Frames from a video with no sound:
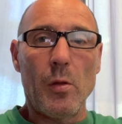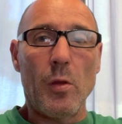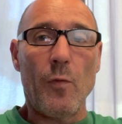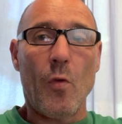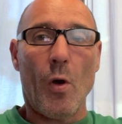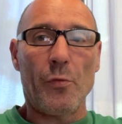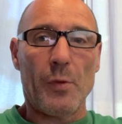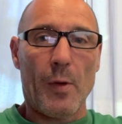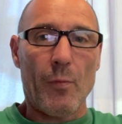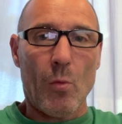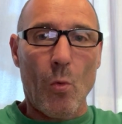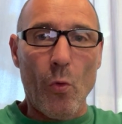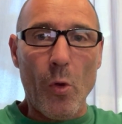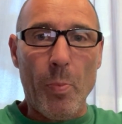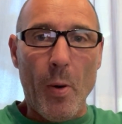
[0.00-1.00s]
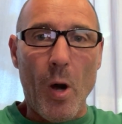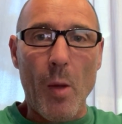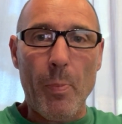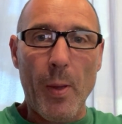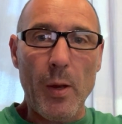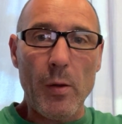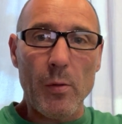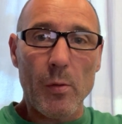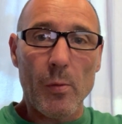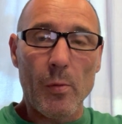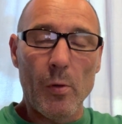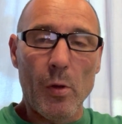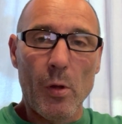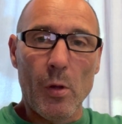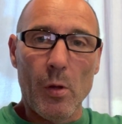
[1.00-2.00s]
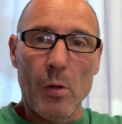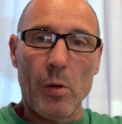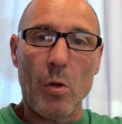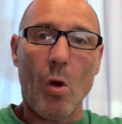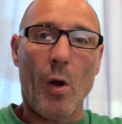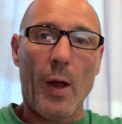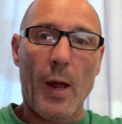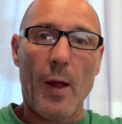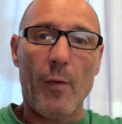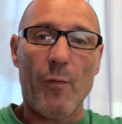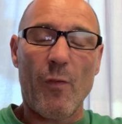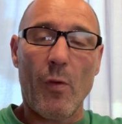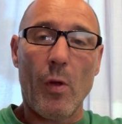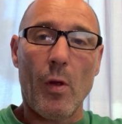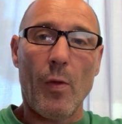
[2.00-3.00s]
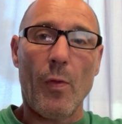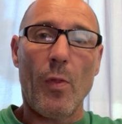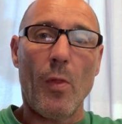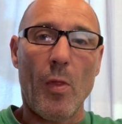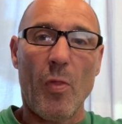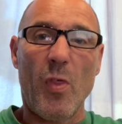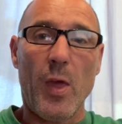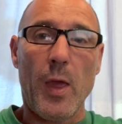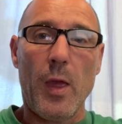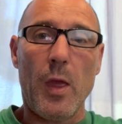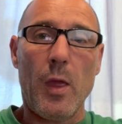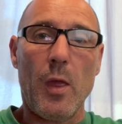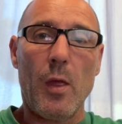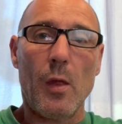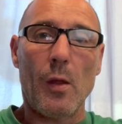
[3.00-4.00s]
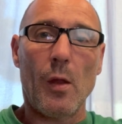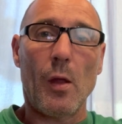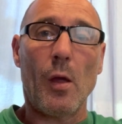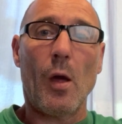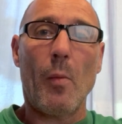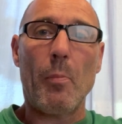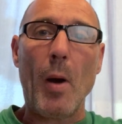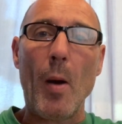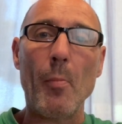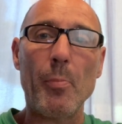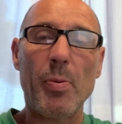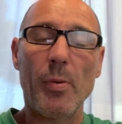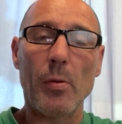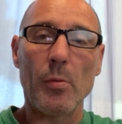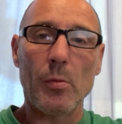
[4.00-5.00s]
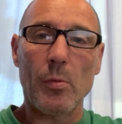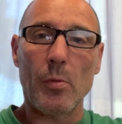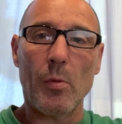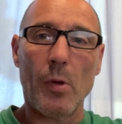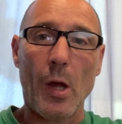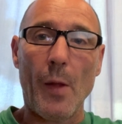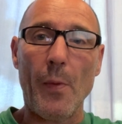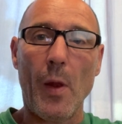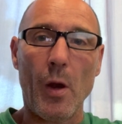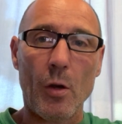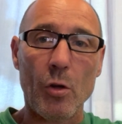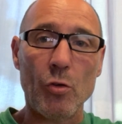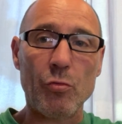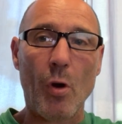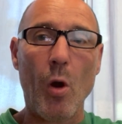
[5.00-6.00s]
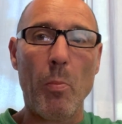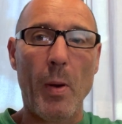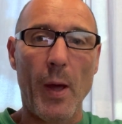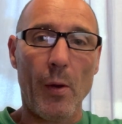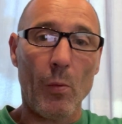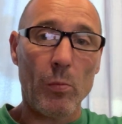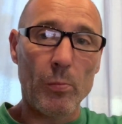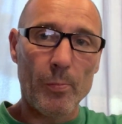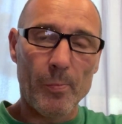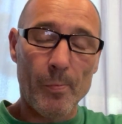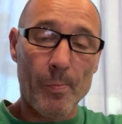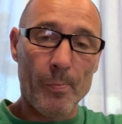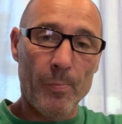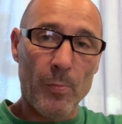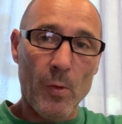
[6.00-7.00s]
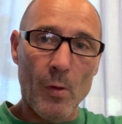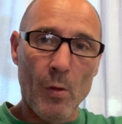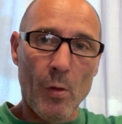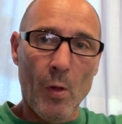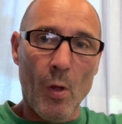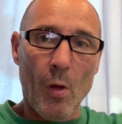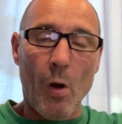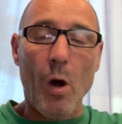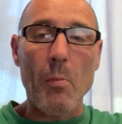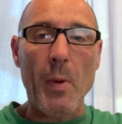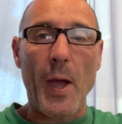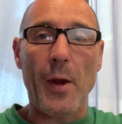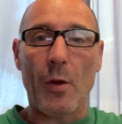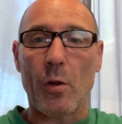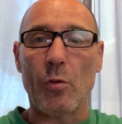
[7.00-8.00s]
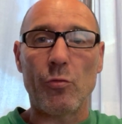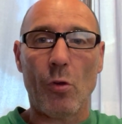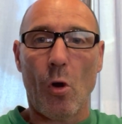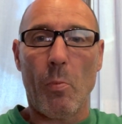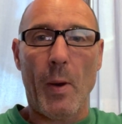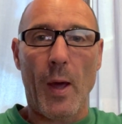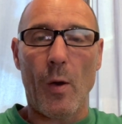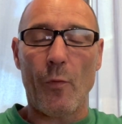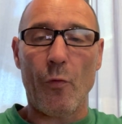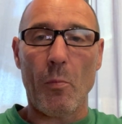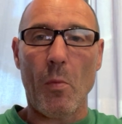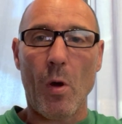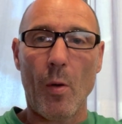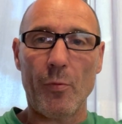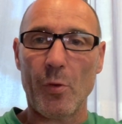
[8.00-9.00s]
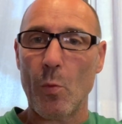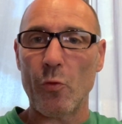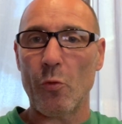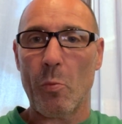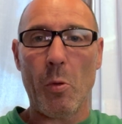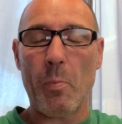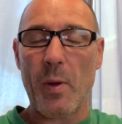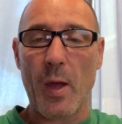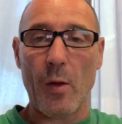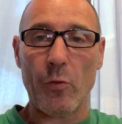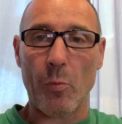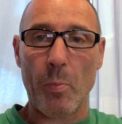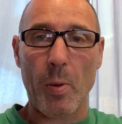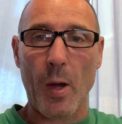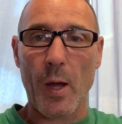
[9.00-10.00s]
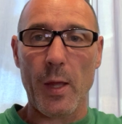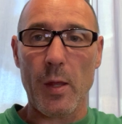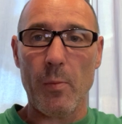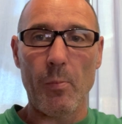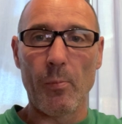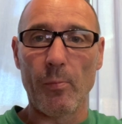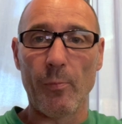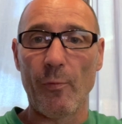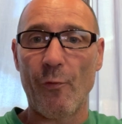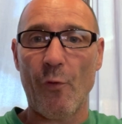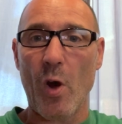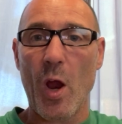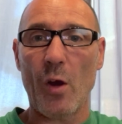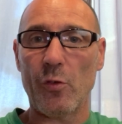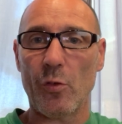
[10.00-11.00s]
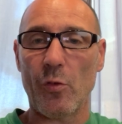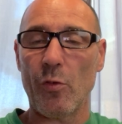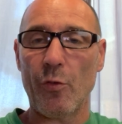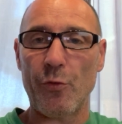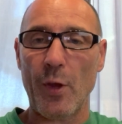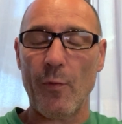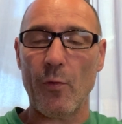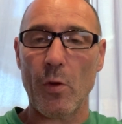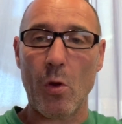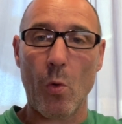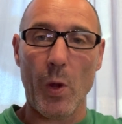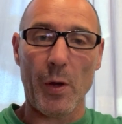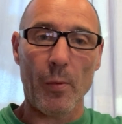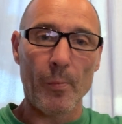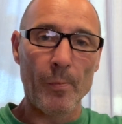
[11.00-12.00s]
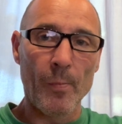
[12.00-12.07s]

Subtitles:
you've got to have all the piping, you've got to have the pump, and then a control panel. I made a control panel for mine because I wasn't prepared to pay 307 quid